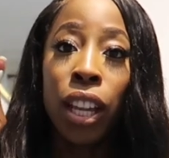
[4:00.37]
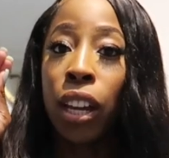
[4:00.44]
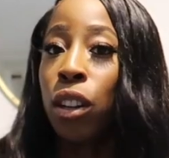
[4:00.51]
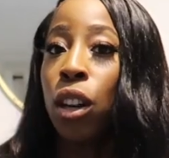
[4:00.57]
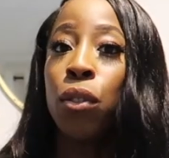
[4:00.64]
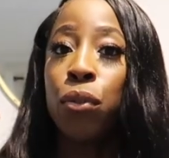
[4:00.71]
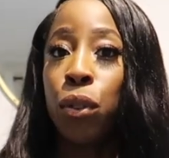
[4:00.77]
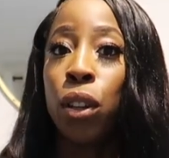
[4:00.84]
they're
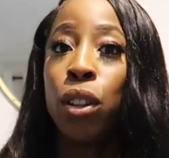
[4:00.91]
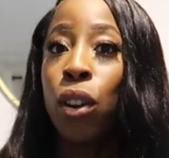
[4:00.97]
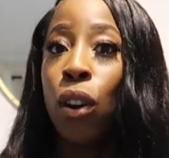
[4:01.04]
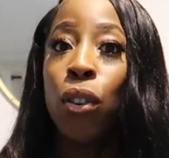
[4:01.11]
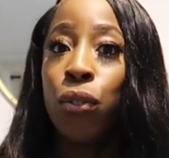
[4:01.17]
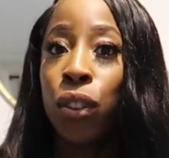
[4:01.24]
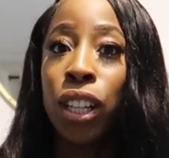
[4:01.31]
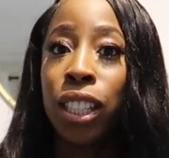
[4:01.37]
going through a
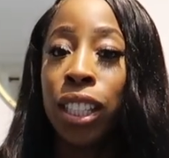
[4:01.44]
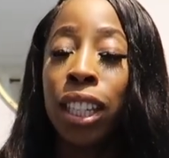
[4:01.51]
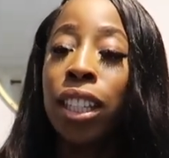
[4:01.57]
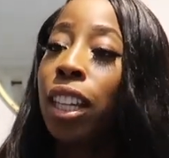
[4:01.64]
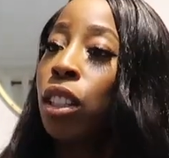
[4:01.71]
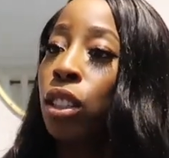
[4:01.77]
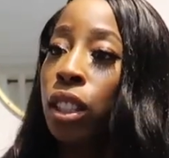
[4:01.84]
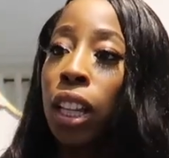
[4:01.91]
lot of things and
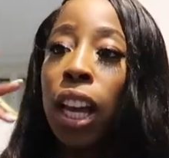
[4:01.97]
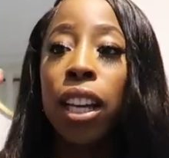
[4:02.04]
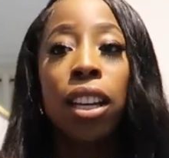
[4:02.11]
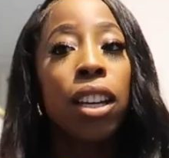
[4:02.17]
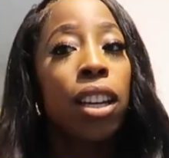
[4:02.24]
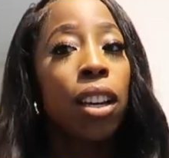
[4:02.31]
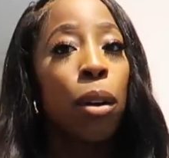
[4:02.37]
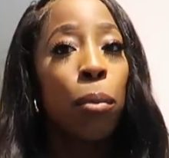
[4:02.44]
they're just like
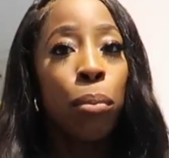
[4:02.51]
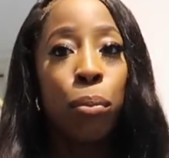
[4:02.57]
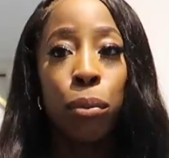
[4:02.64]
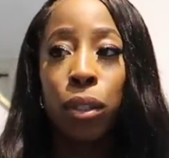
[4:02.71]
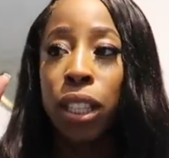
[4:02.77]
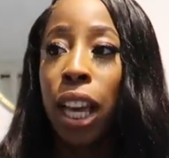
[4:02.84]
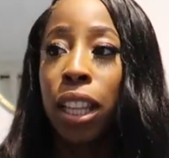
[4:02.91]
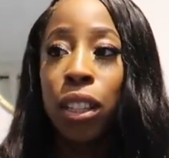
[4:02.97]

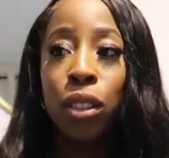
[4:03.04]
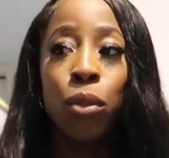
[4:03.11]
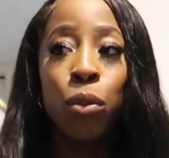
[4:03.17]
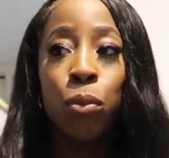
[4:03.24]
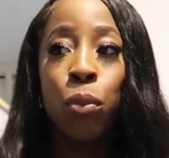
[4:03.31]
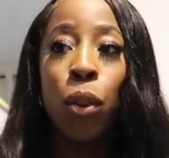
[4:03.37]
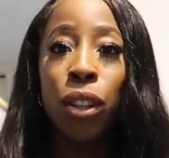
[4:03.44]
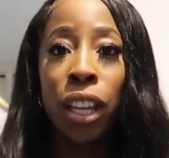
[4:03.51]
telling you
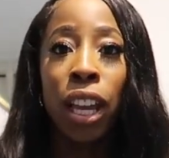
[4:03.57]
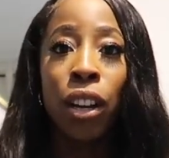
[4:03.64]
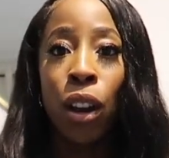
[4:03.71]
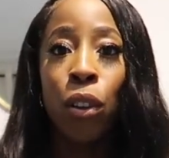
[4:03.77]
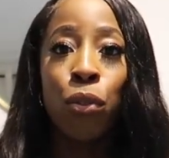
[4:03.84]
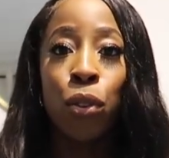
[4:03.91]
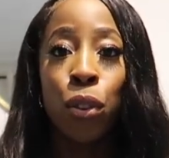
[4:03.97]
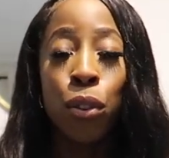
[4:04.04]
what they're
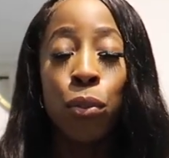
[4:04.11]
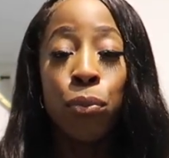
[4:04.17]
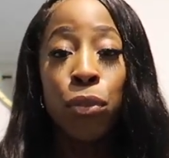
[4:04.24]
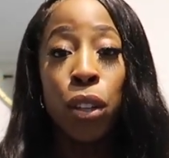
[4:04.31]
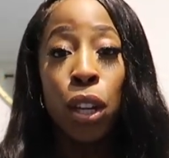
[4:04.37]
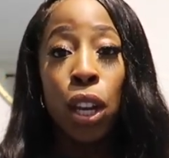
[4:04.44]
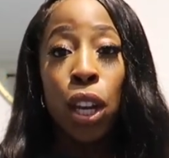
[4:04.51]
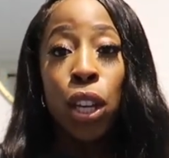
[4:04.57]
going through
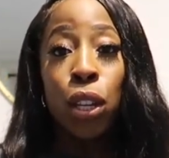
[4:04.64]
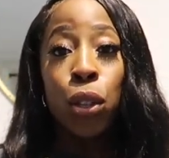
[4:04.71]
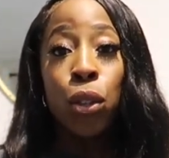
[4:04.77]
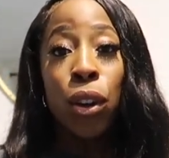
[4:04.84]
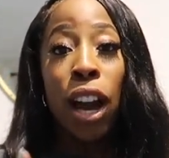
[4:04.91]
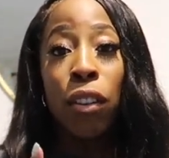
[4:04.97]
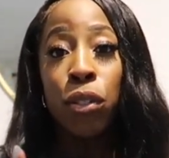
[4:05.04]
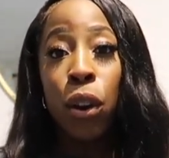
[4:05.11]

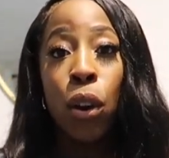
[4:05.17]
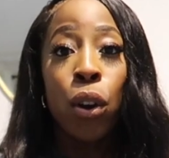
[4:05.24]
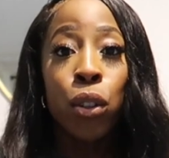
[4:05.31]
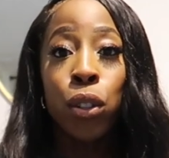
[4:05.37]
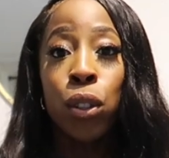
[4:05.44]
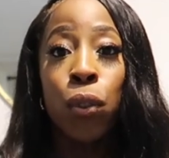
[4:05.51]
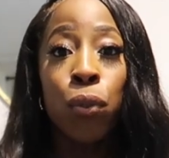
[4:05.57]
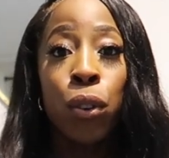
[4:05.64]
you have your own
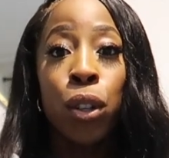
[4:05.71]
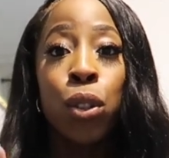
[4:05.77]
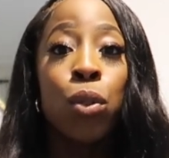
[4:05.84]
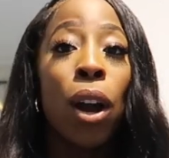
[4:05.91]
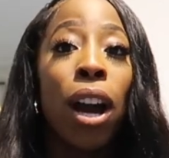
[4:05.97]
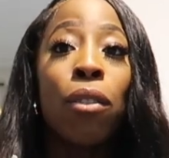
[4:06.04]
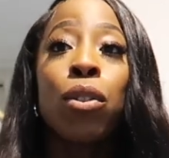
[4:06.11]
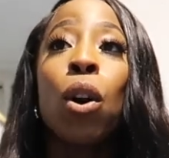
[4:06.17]
suffering you
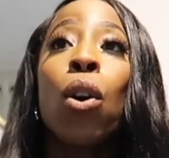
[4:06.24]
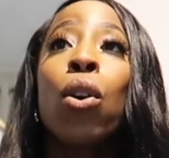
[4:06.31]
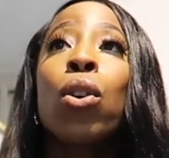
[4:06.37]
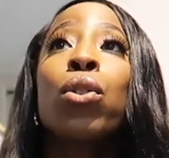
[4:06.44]
have the,